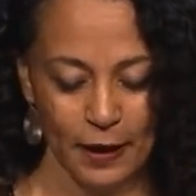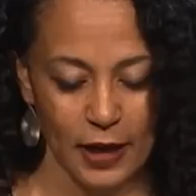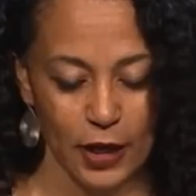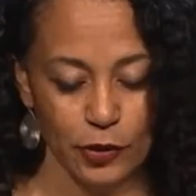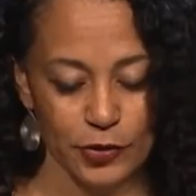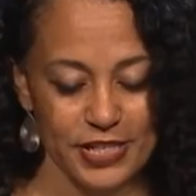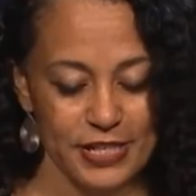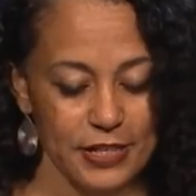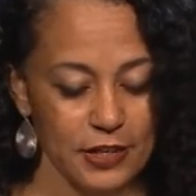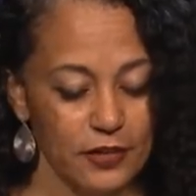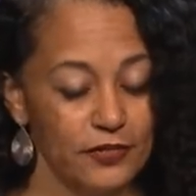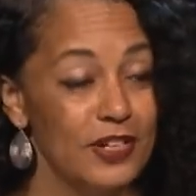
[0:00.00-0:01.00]
a
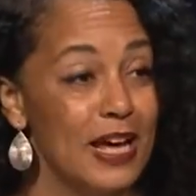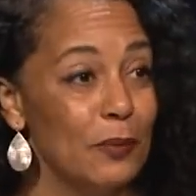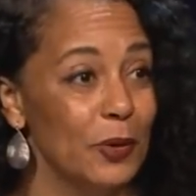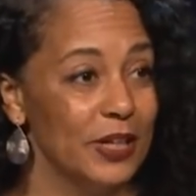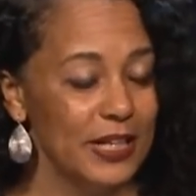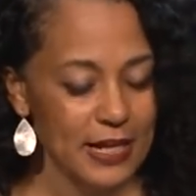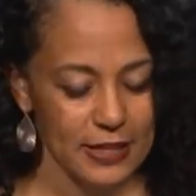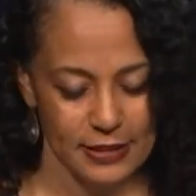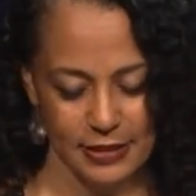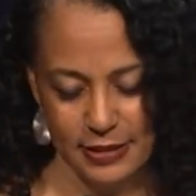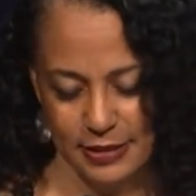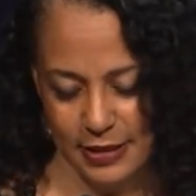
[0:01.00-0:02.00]
critique of network
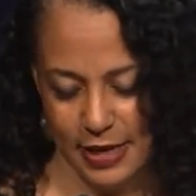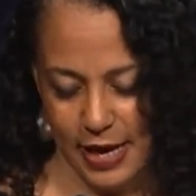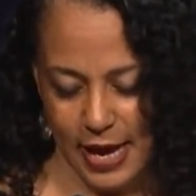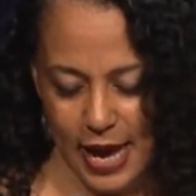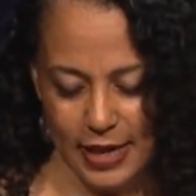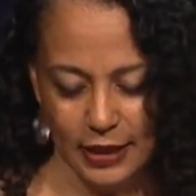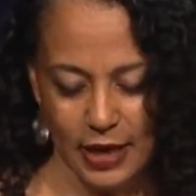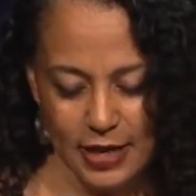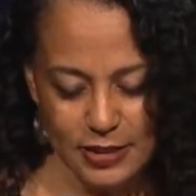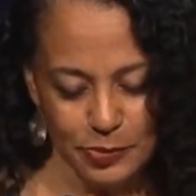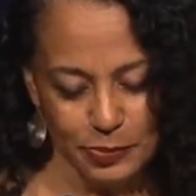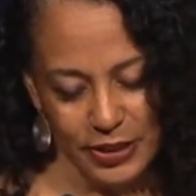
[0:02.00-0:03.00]
analysis, and a
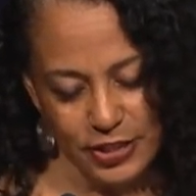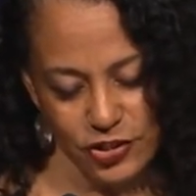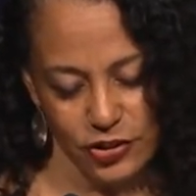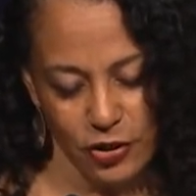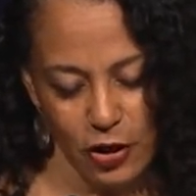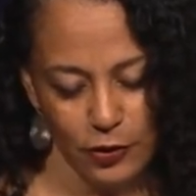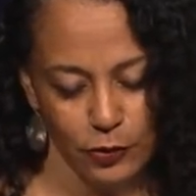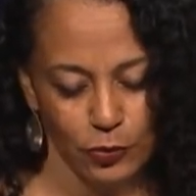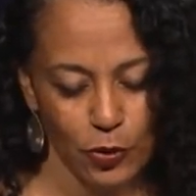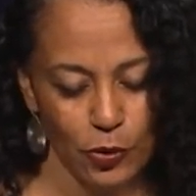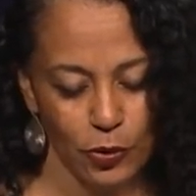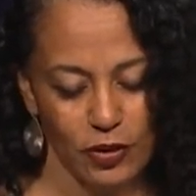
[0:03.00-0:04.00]
contemplation on the
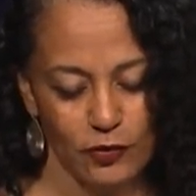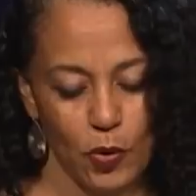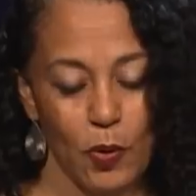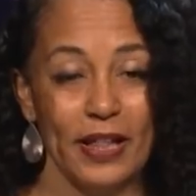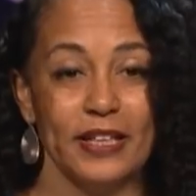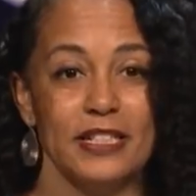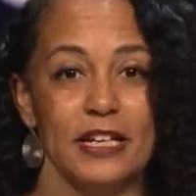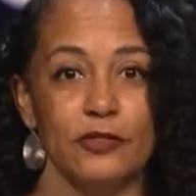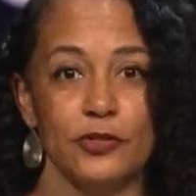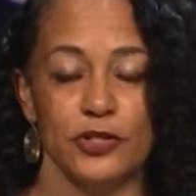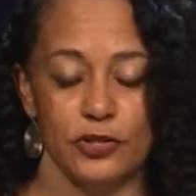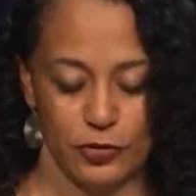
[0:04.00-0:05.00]
role of qualitative
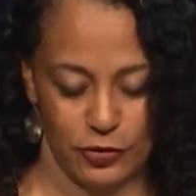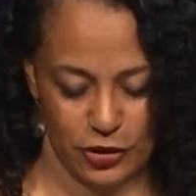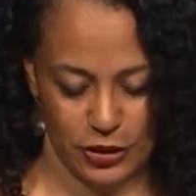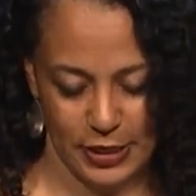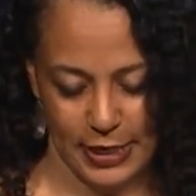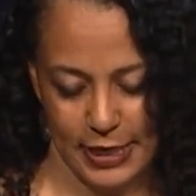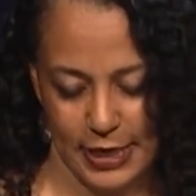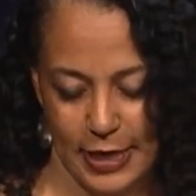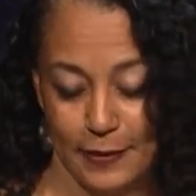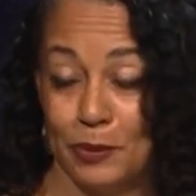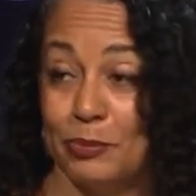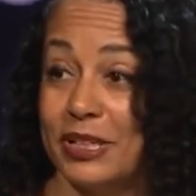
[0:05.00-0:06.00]
research
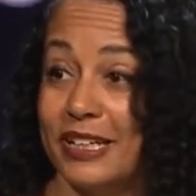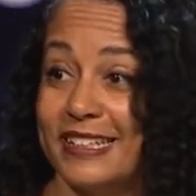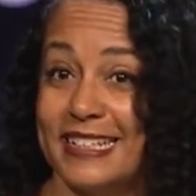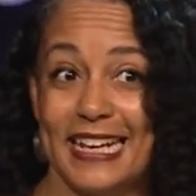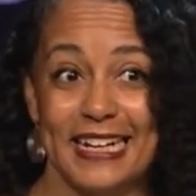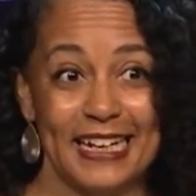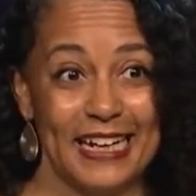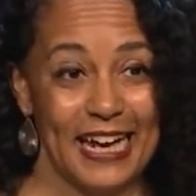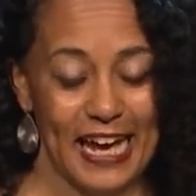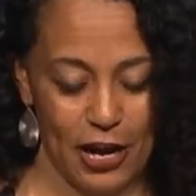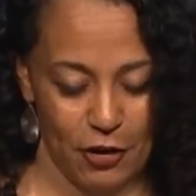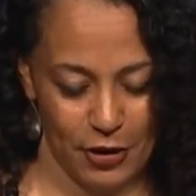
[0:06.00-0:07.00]
in the big data
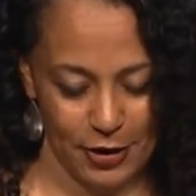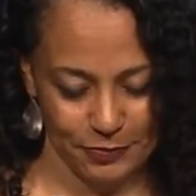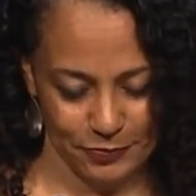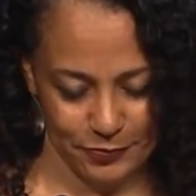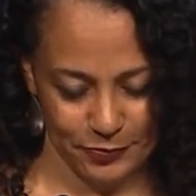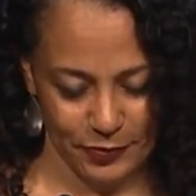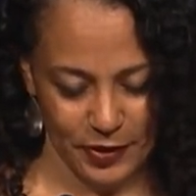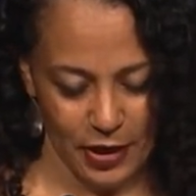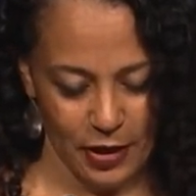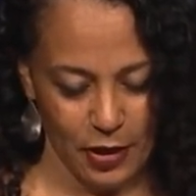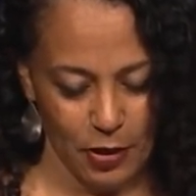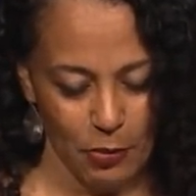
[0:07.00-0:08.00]
era.
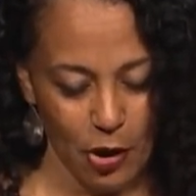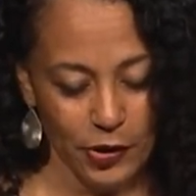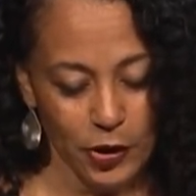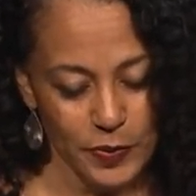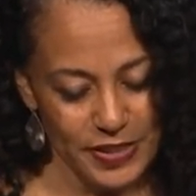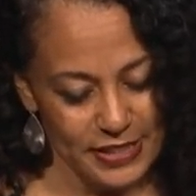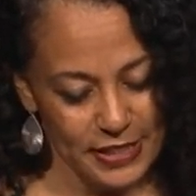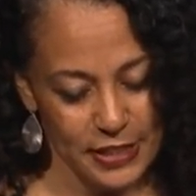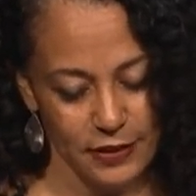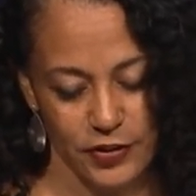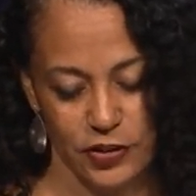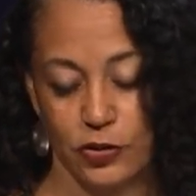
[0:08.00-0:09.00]
Mario was
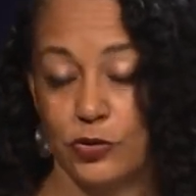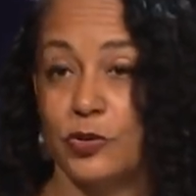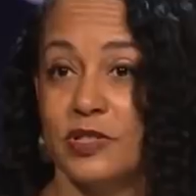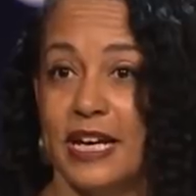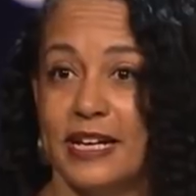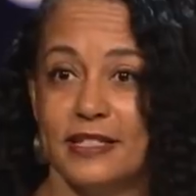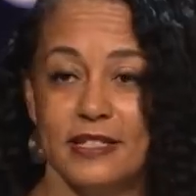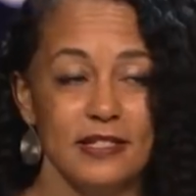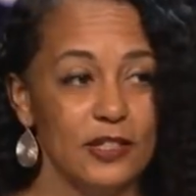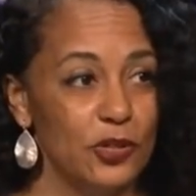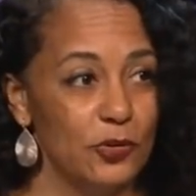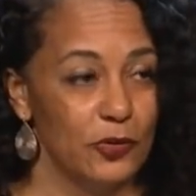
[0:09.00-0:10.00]
Dean of the Social Sciences
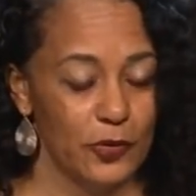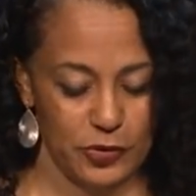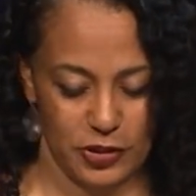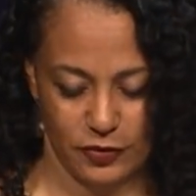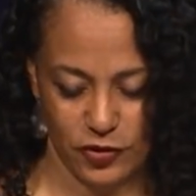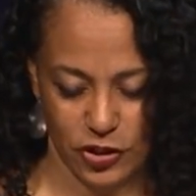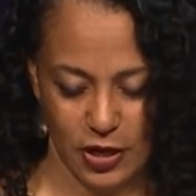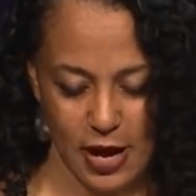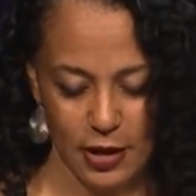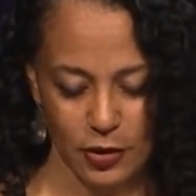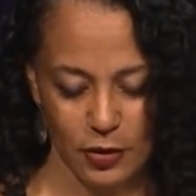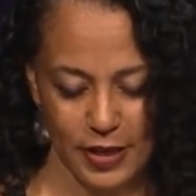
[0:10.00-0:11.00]
at the University of
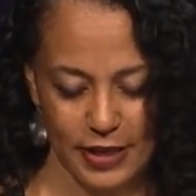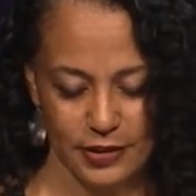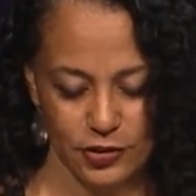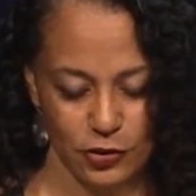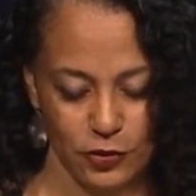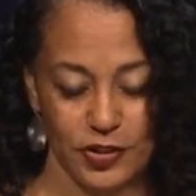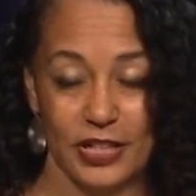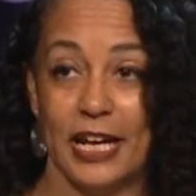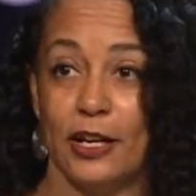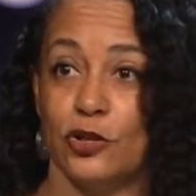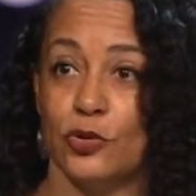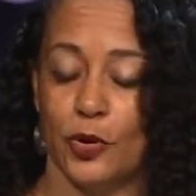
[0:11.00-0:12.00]
Chicago and has served in
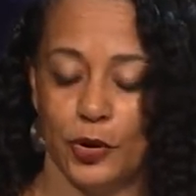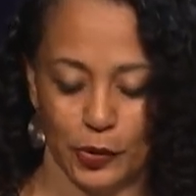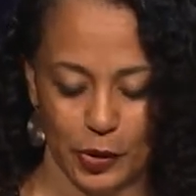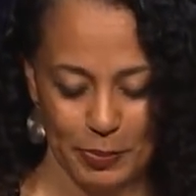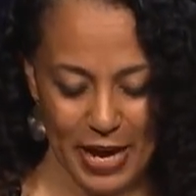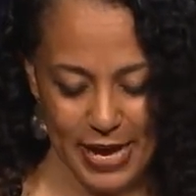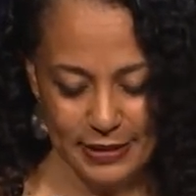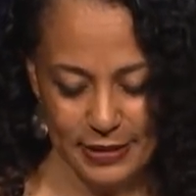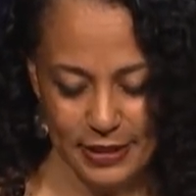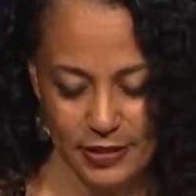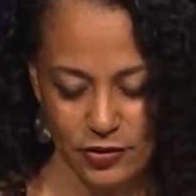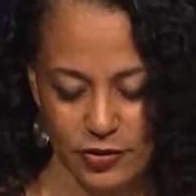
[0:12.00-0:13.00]
editorial
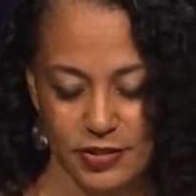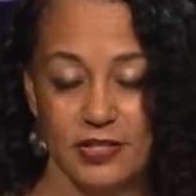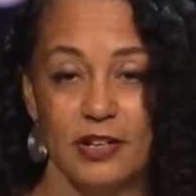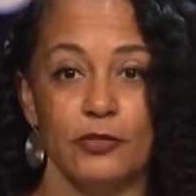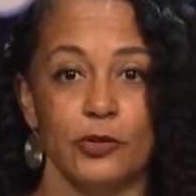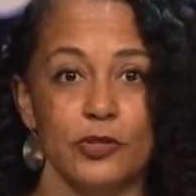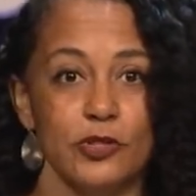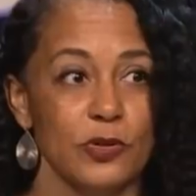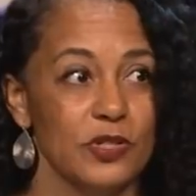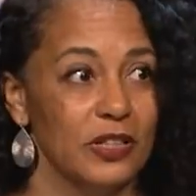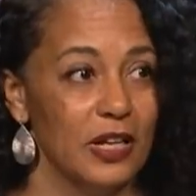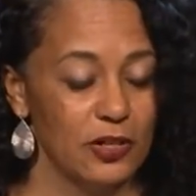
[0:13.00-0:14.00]
capacities on several
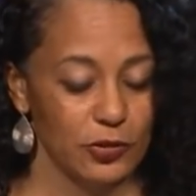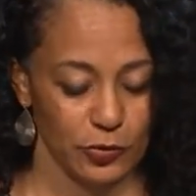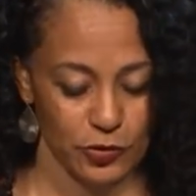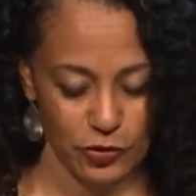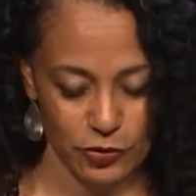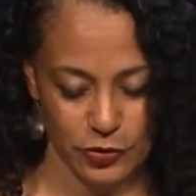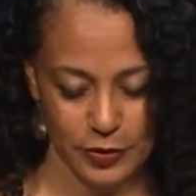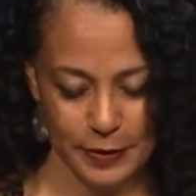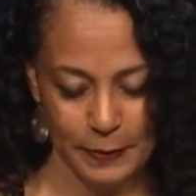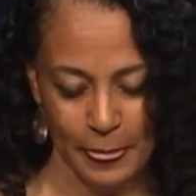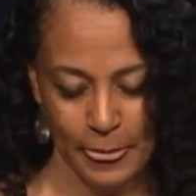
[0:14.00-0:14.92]
sociological journals,